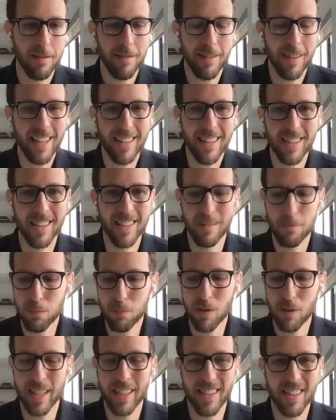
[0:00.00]
That's
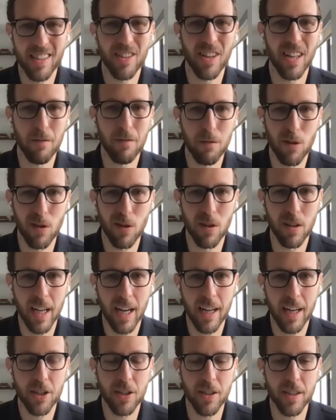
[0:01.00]
pretty straightforward,
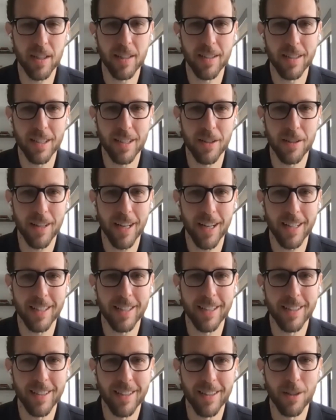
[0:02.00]
actually. And so
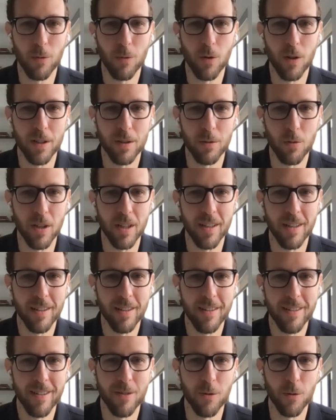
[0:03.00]
that's the world
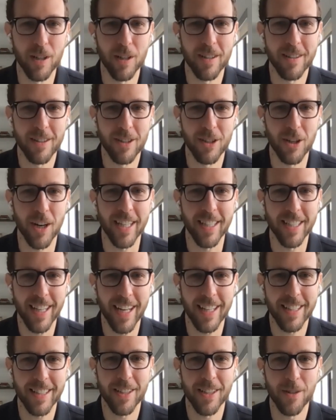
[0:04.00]
we're trying to
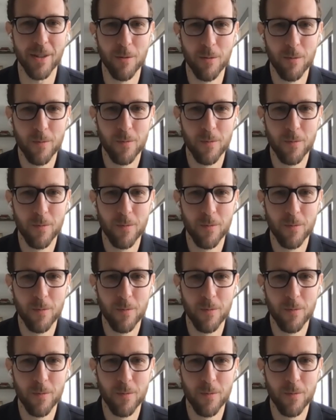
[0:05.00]
get to.